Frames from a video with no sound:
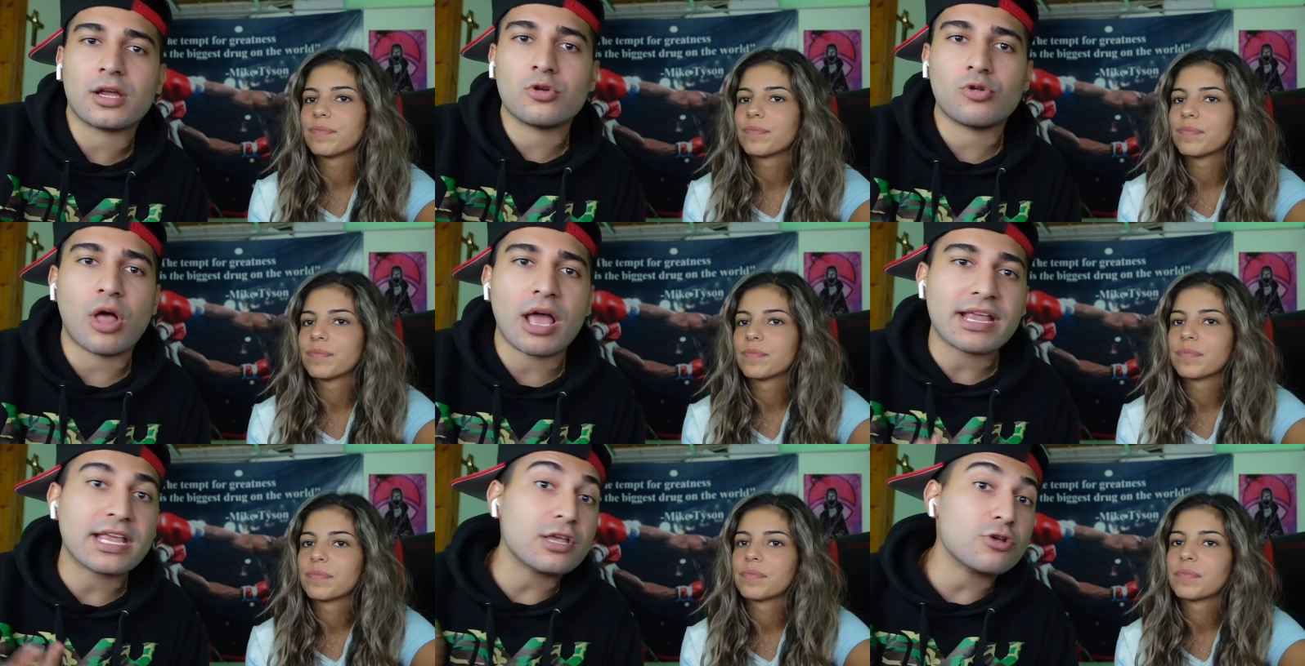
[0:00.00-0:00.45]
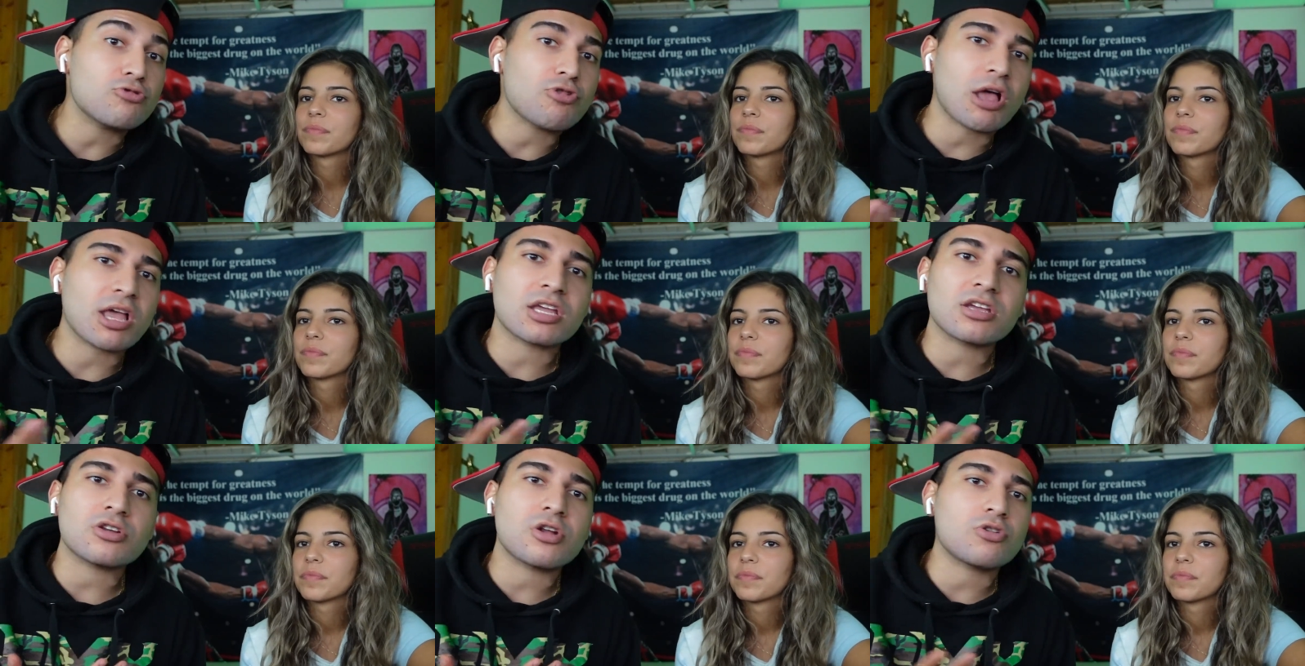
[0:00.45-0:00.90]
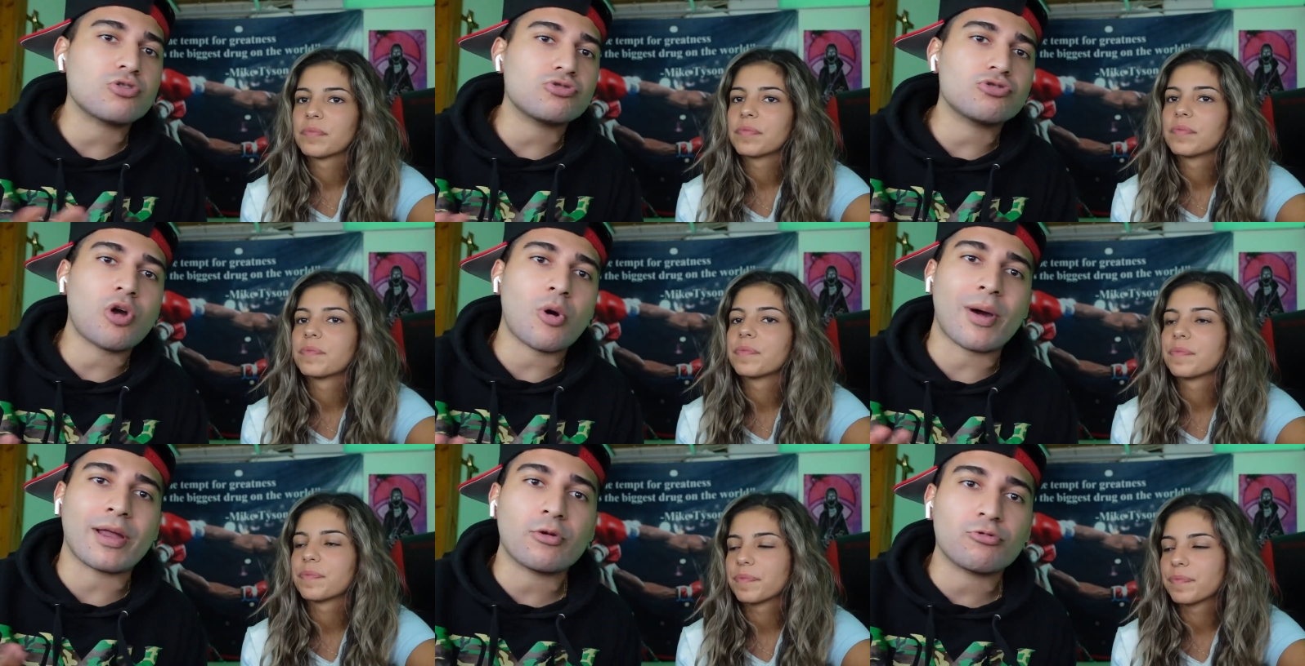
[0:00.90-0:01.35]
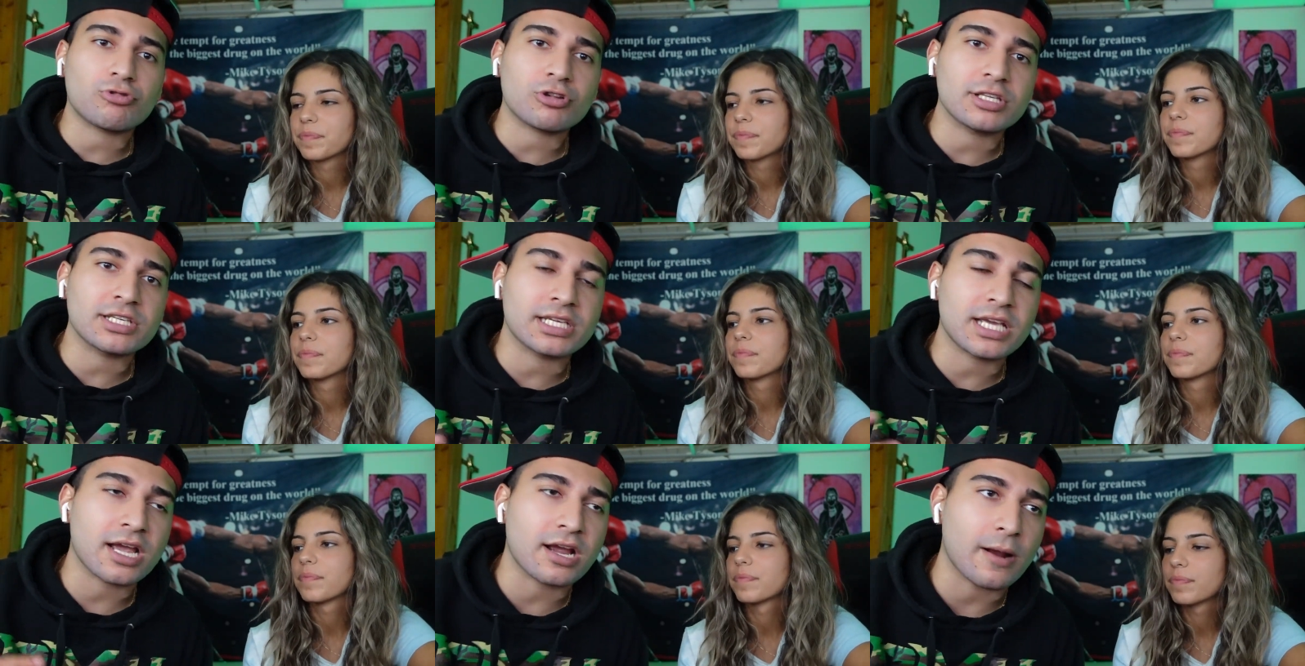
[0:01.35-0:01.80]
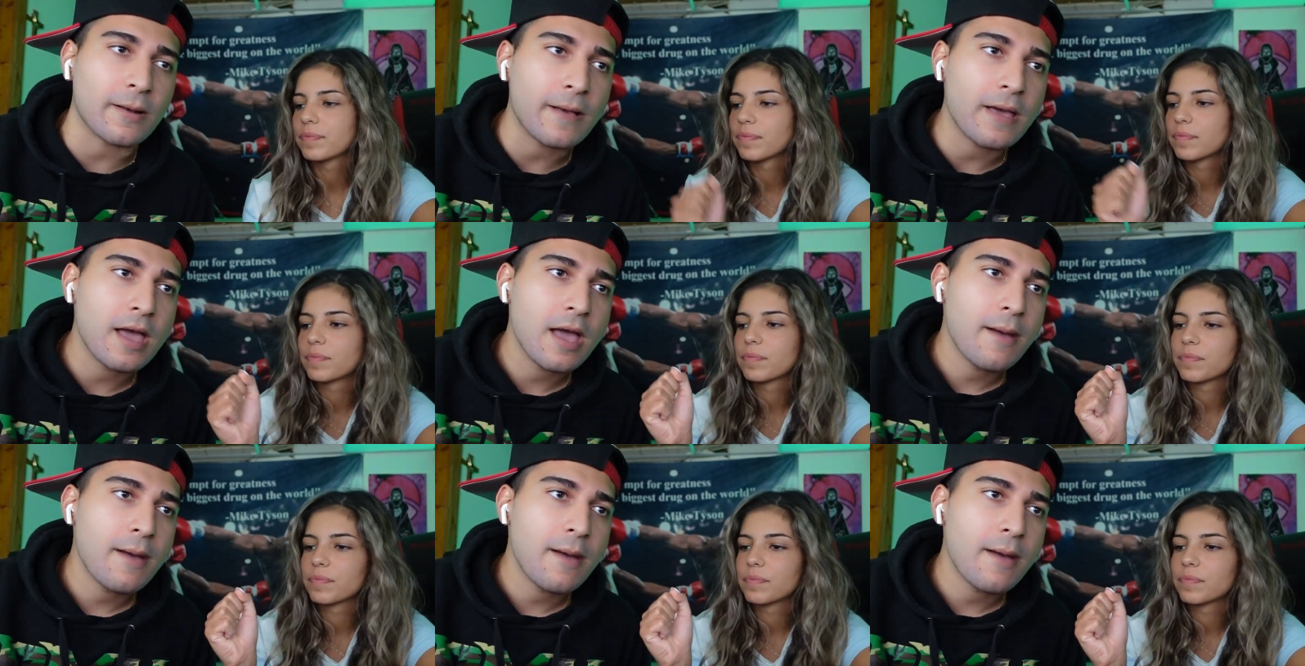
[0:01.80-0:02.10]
Speaker 1: you like, you like, you don't, you don't. I don't really care.